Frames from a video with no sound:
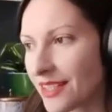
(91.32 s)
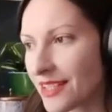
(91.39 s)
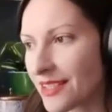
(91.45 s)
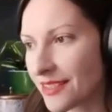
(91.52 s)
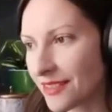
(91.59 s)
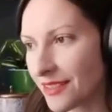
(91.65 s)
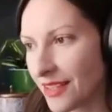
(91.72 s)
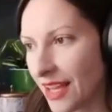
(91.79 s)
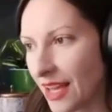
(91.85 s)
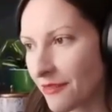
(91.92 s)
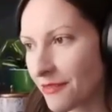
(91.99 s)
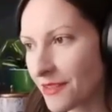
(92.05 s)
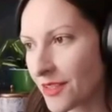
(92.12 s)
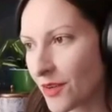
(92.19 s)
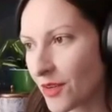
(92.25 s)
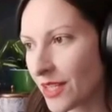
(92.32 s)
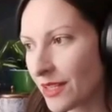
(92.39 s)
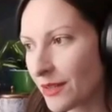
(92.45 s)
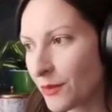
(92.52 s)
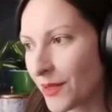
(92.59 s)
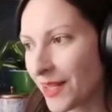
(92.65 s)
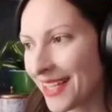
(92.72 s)
in this
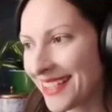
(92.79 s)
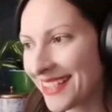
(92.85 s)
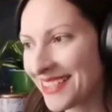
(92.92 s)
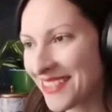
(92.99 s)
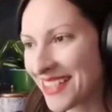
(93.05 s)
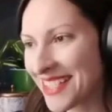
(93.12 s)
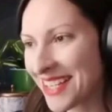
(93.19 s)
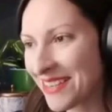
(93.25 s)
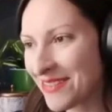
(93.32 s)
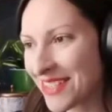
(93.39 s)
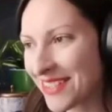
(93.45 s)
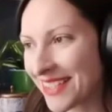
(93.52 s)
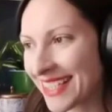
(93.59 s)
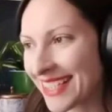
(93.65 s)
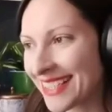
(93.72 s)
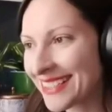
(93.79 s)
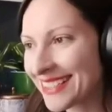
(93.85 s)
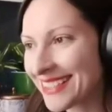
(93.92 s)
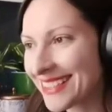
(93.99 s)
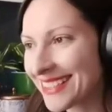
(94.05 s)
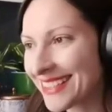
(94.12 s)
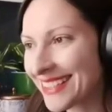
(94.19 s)
haphazardly way in which I'm doing it.
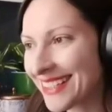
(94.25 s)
